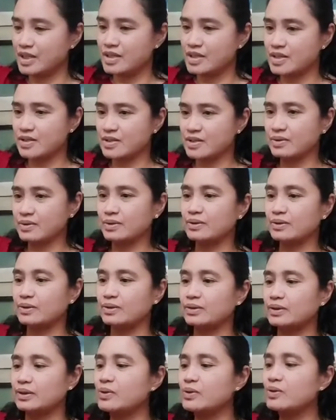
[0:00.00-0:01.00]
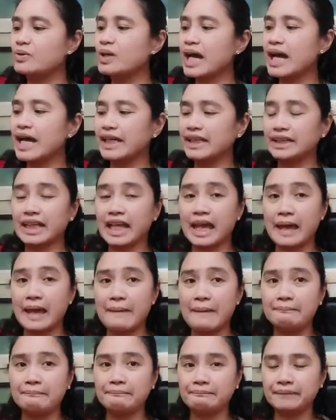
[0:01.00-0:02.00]
So, yung
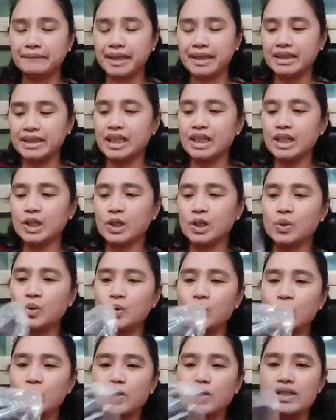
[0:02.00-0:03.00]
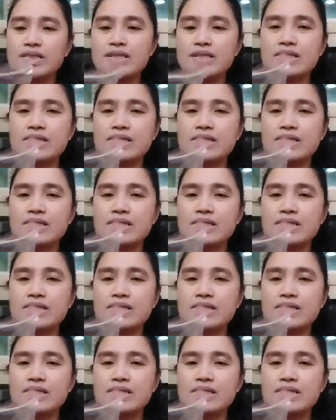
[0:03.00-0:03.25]
item, it includes